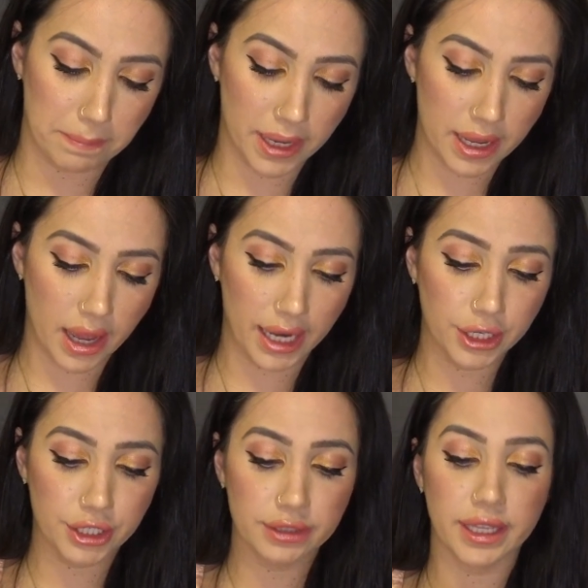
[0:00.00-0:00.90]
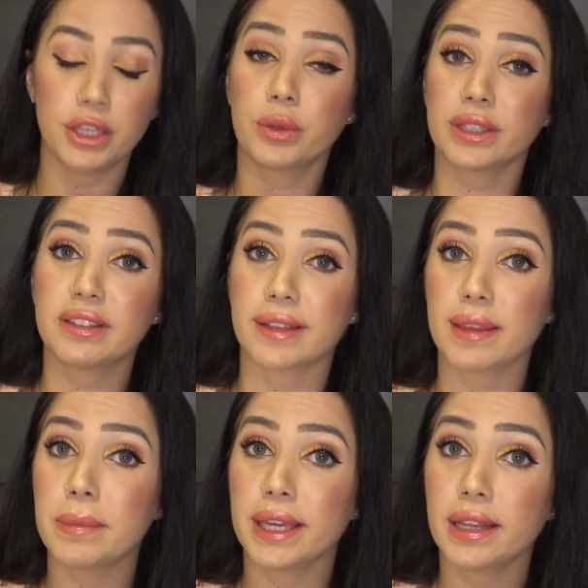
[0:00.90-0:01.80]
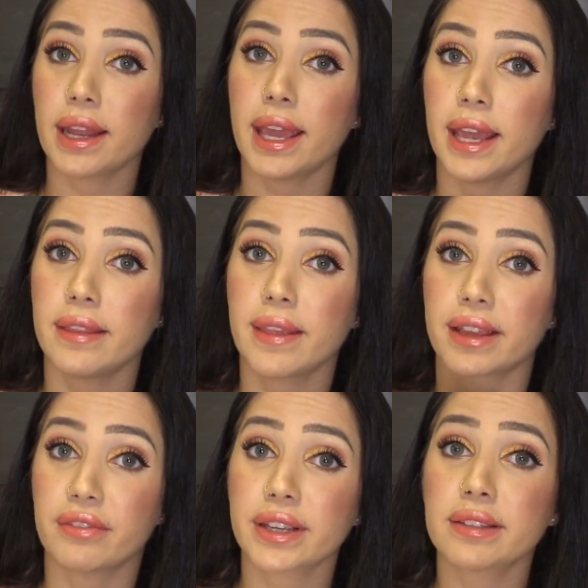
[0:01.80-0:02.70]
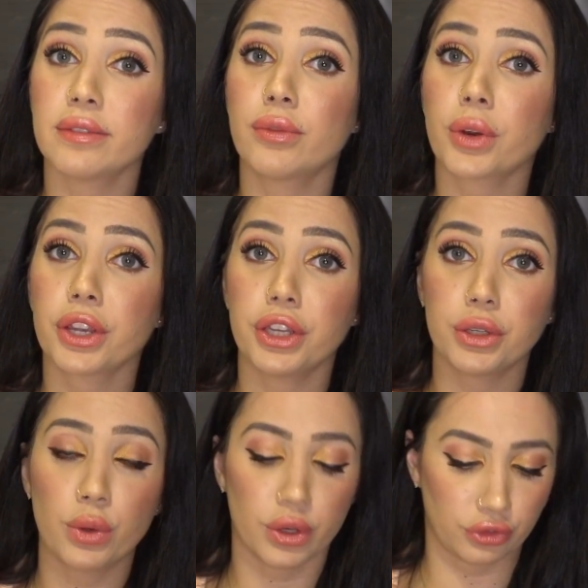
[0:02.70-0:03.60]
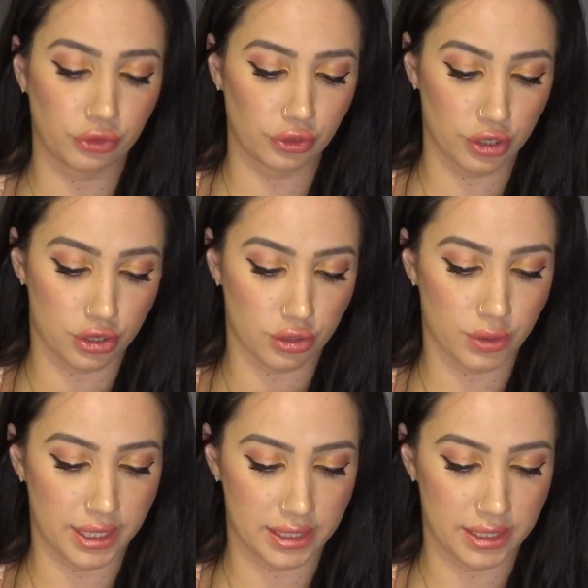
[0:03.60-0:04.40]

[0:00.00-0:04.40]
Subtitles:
But I heard that you can send them in and they can fix them for you, so